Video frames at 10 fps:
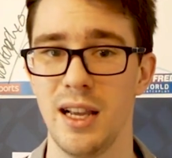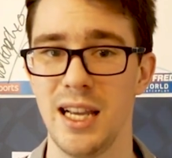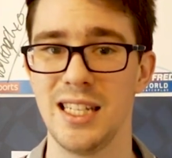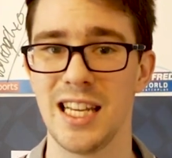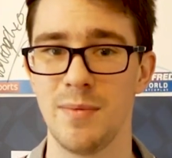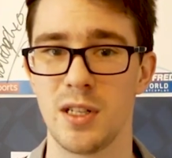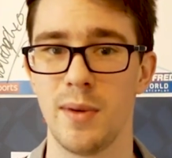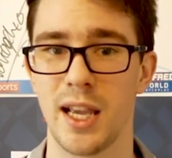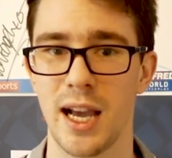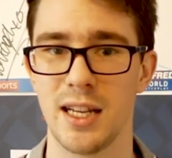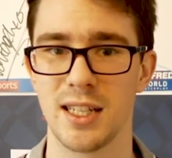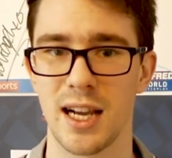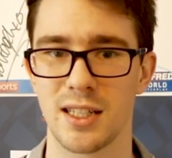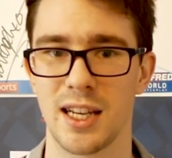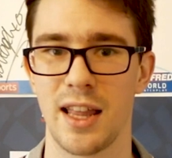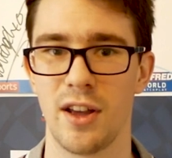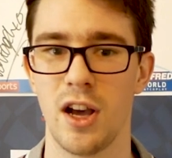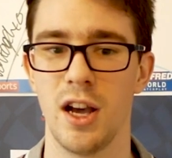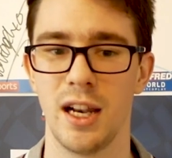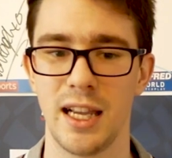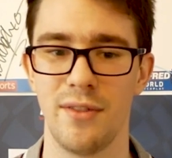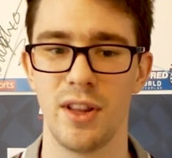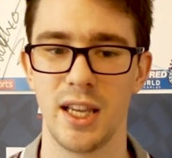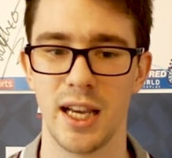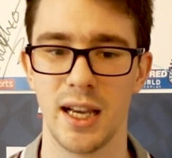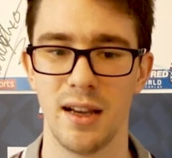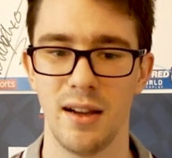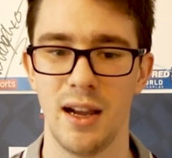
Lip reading: He seems to be getting his act together early in the year.